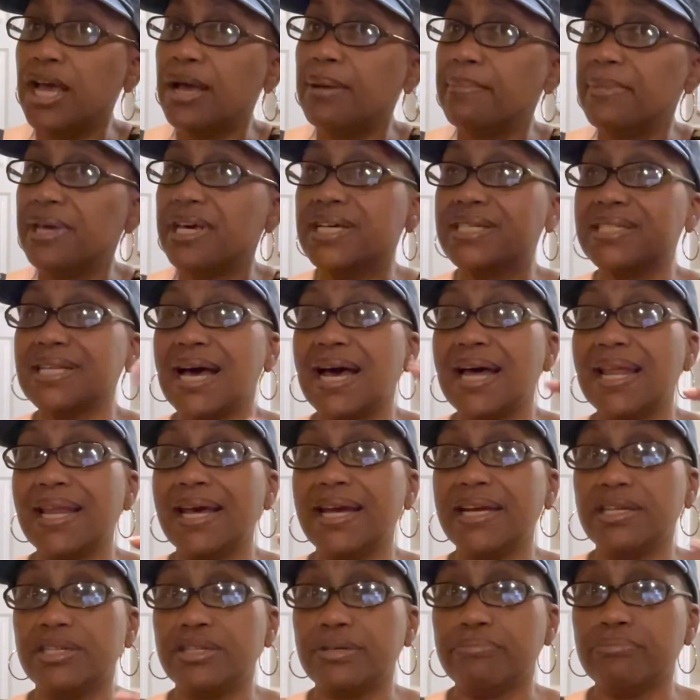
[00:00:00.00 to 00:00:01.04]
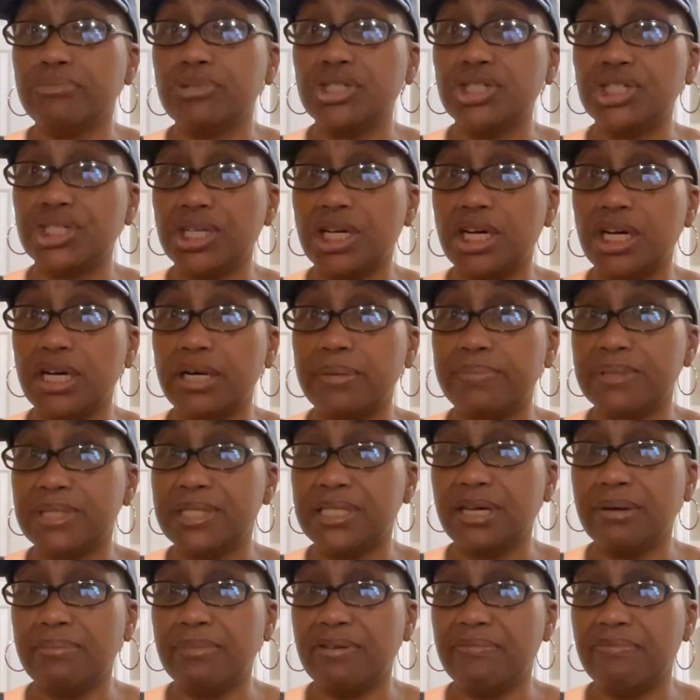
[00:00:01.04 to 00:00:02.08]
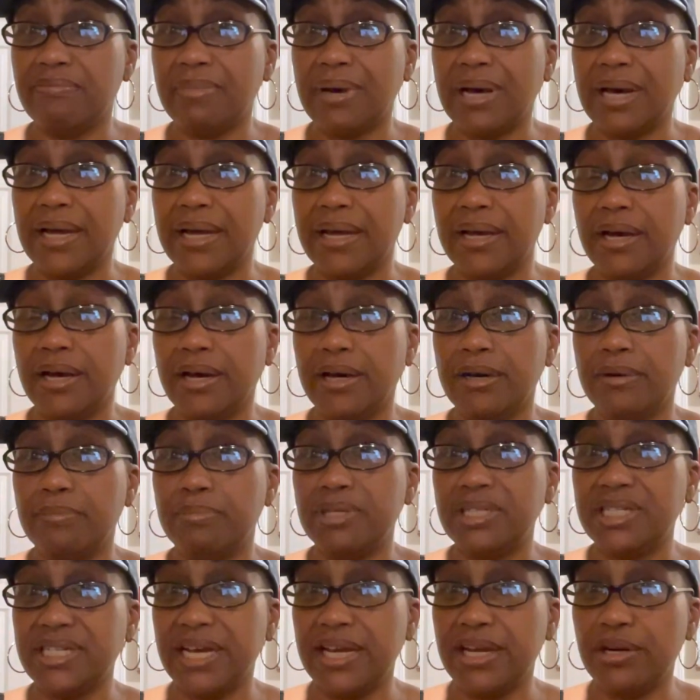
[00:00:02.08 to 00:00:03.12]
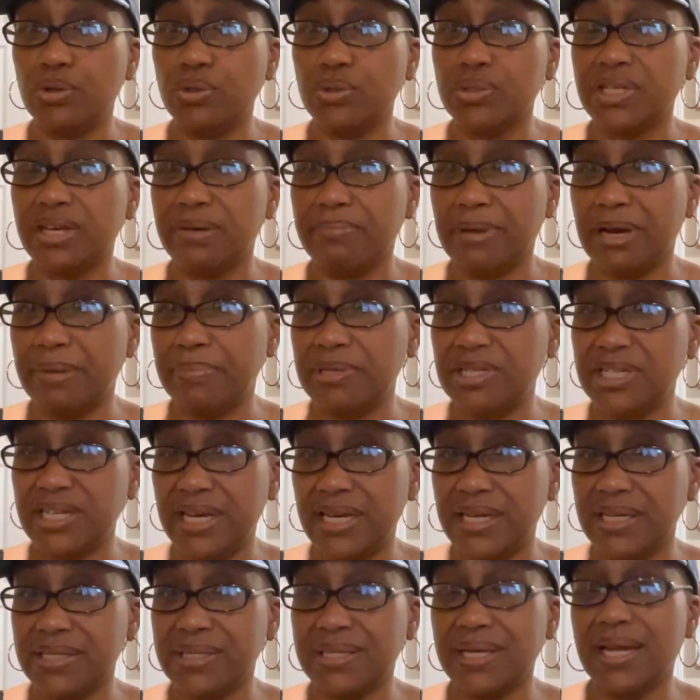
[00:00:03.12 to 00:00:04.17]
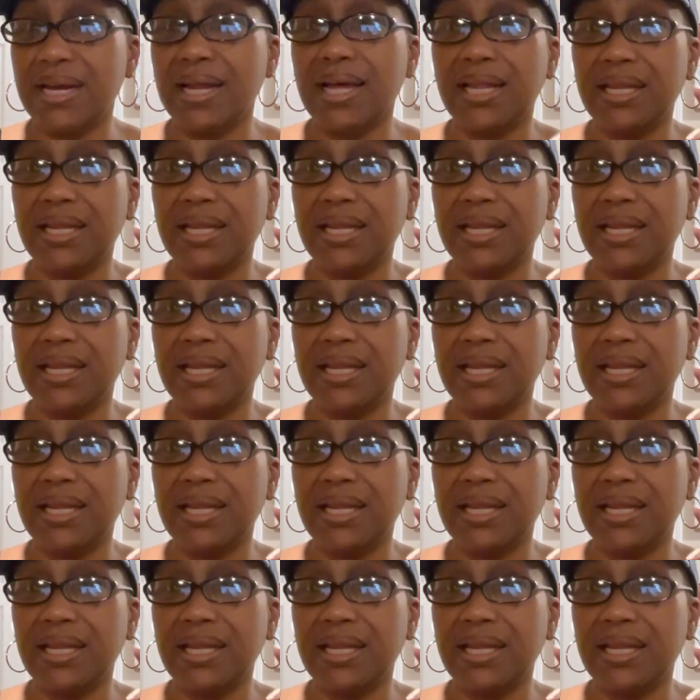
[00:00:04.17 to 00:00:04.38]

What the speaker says: because I like to mush up some of my potatoes in my potato salad.